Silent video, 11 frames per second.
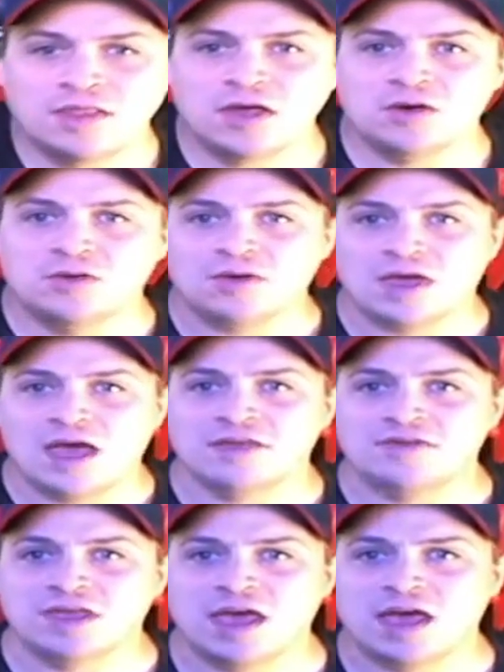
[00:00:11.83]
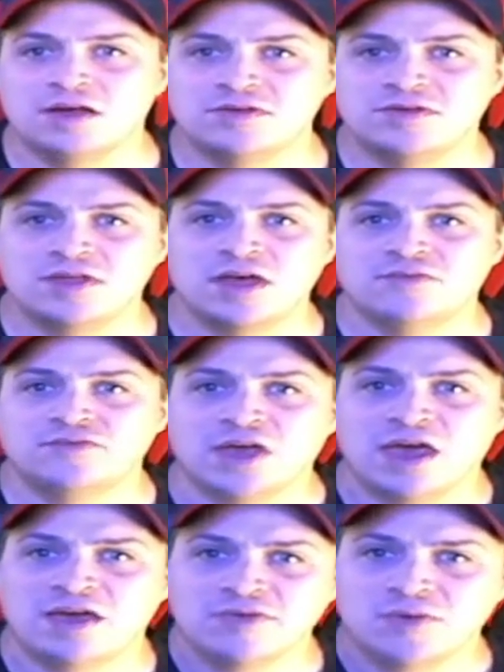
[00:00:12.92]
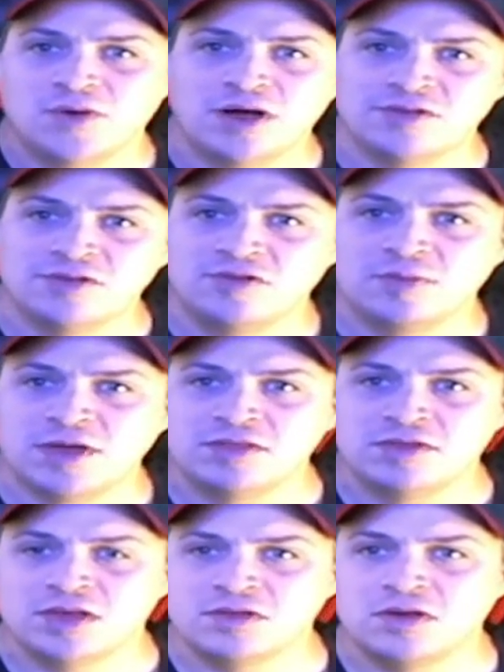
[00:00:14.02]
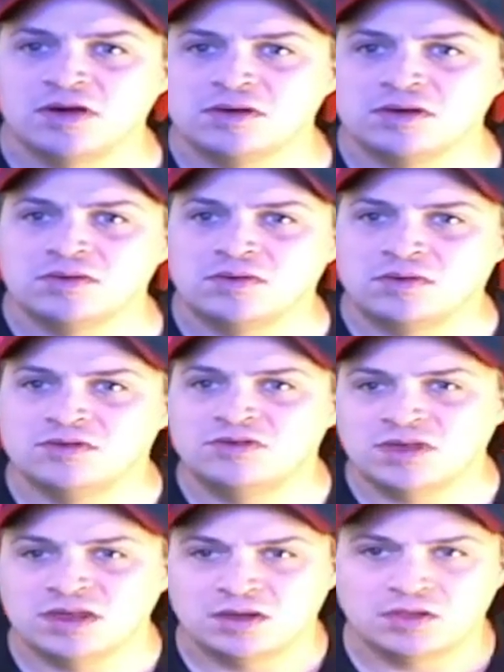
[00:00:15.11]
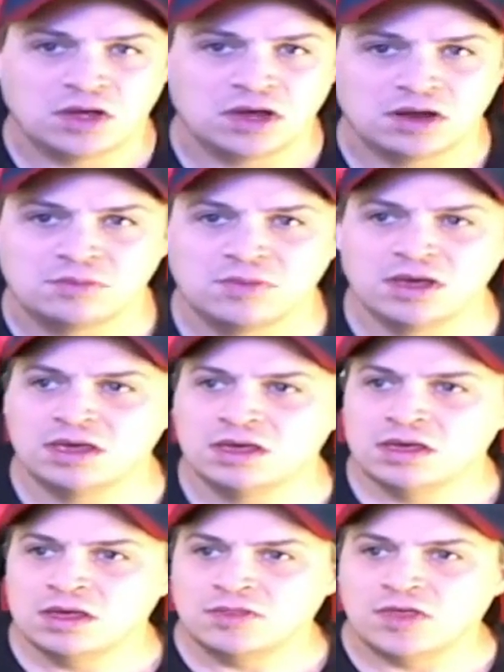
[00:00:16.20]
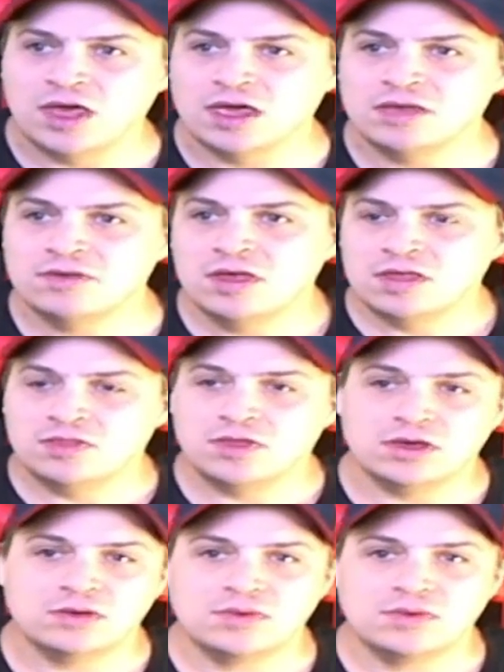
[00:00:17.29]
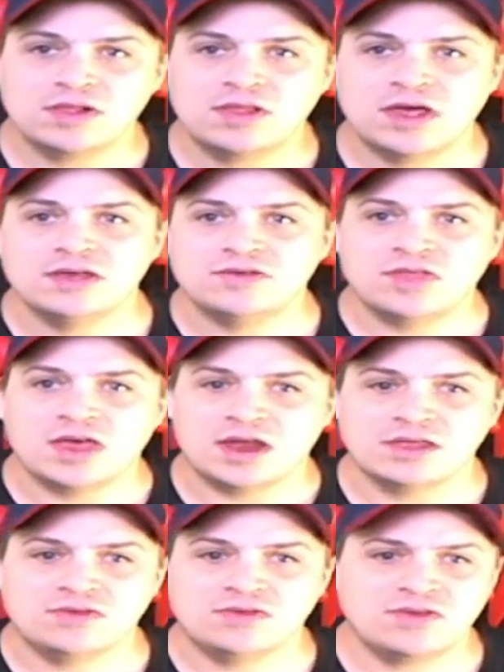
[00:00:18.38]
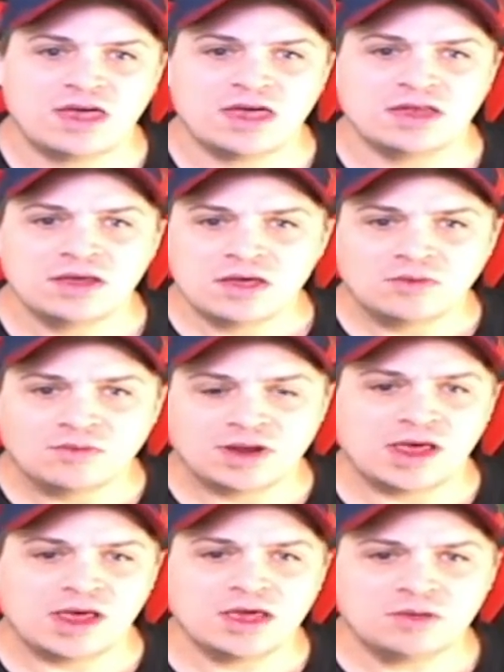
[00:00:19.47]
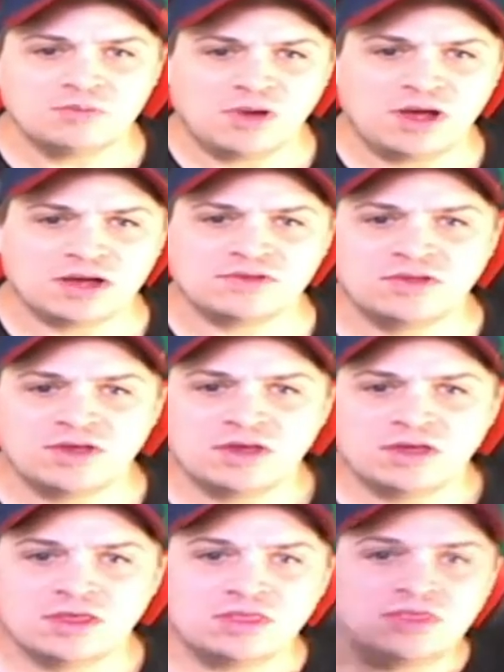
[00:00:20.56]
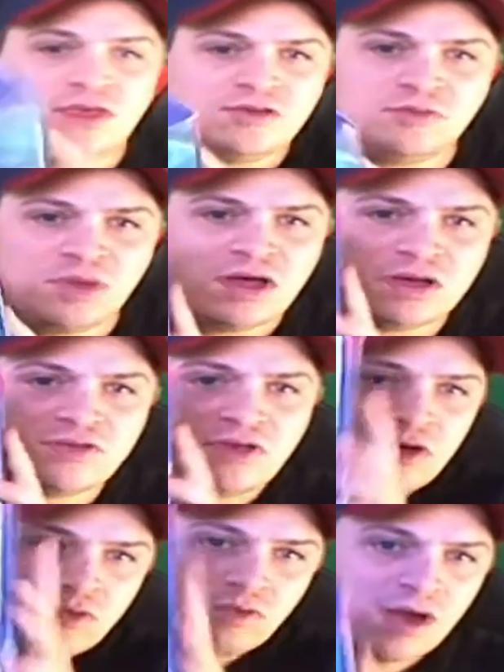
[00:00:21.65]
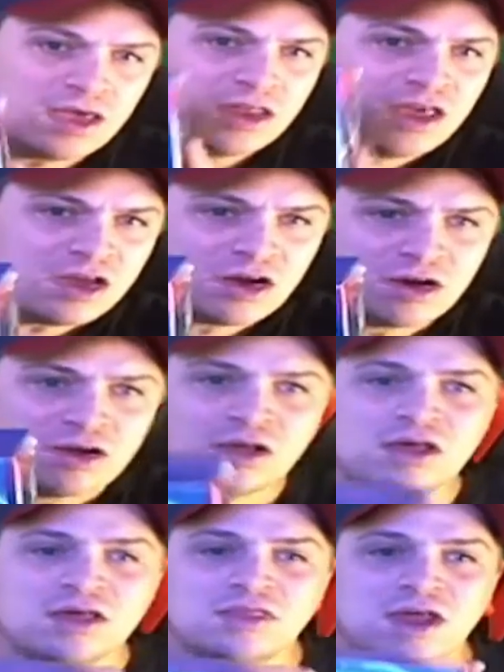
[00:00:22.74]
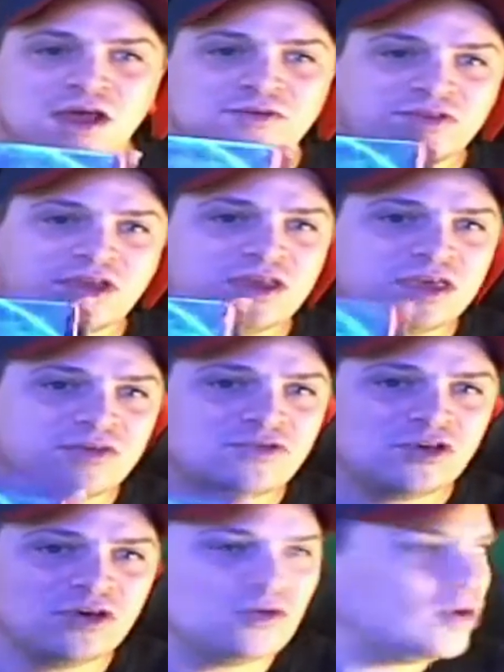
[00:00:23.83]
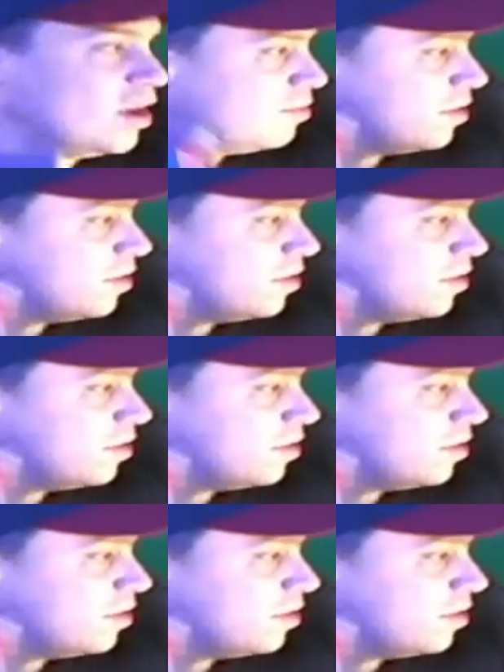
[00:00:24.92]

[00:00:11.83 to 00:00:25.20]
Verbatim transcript: Hello guys and gals. Now if you haven't watched my TikTok or seen a lot of my things, then you'll realize that I said when I unboxed this box right here that I was going to give two away